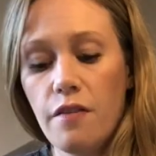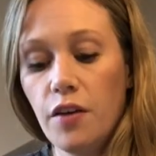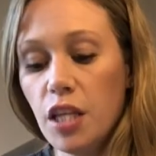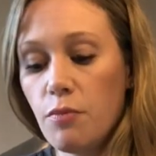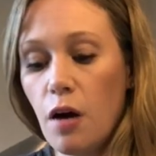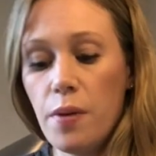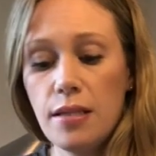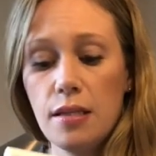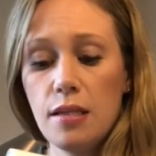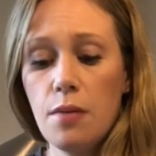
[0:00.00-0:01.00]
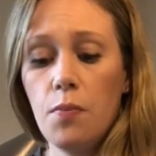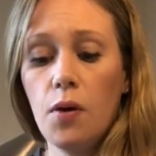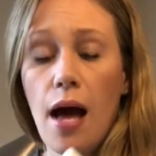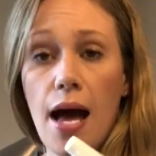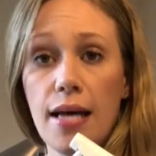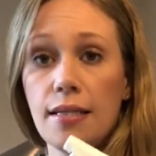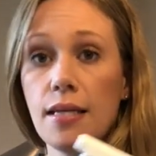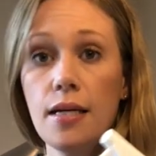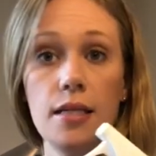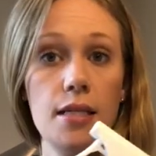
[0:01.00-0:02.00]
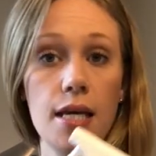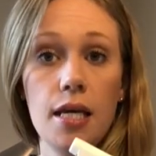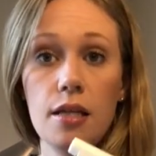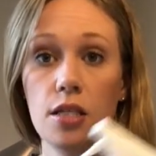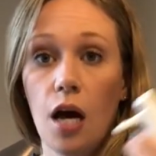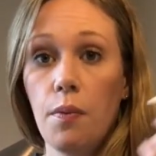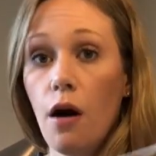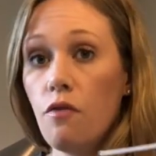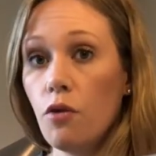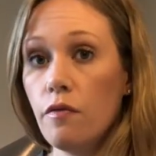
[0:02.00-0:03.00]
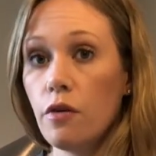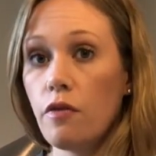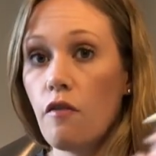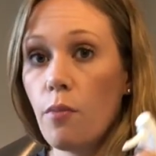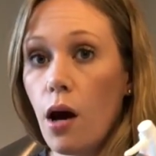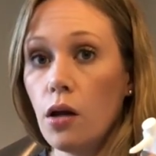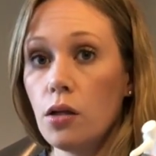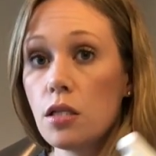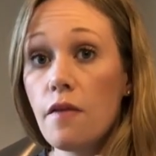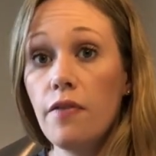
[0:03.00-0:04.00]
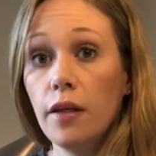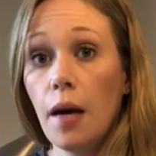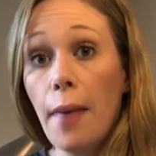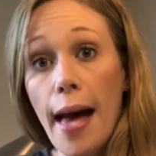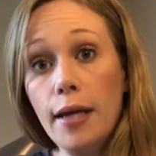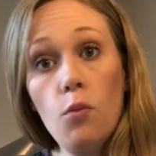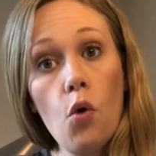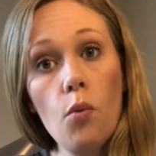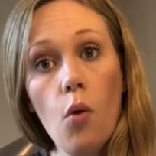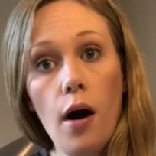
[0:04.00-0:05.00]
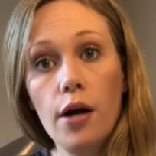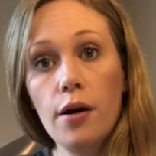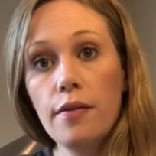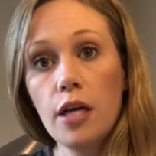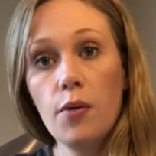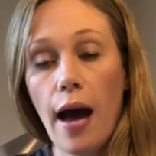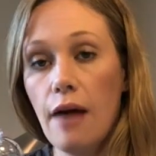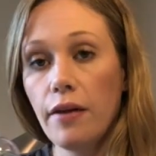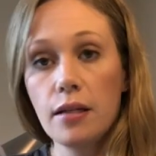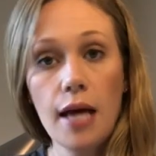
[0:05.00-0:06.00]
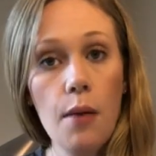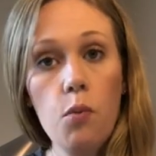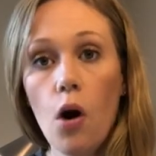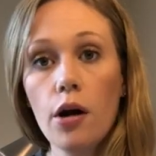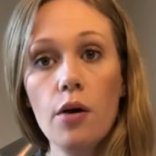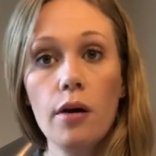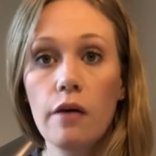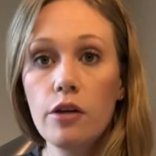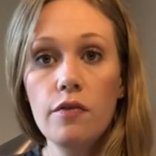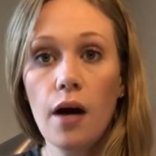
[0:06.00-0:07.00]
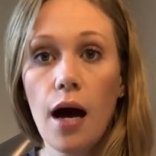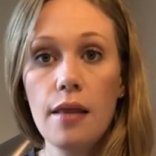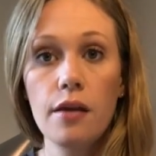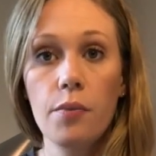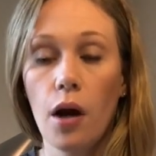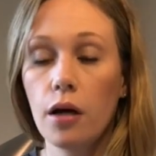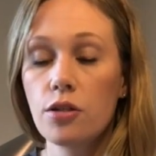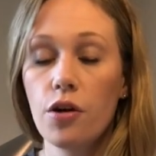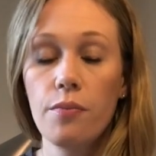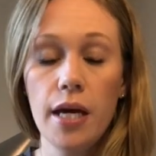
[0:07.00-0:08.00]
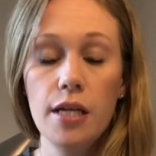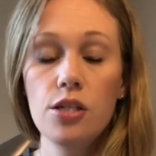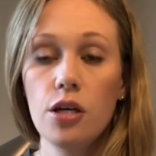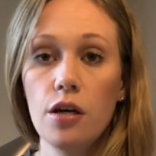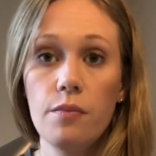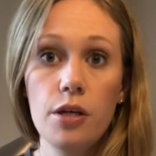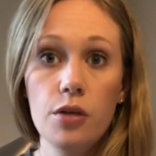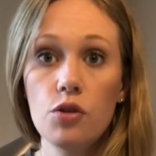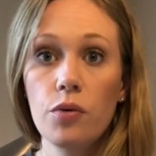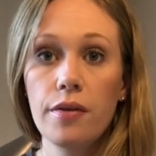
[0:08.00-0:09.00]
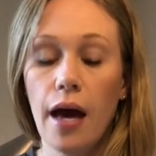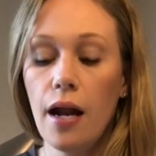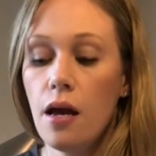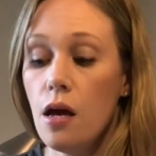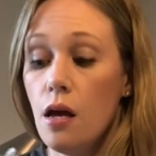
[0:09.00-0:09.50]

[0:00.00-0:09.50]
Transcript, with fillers: Filling them up is as simple as taking the top off one of your Forever bottles, filling up any warm water that you have, like tap water, whatever you've got. The products are made to be used with that.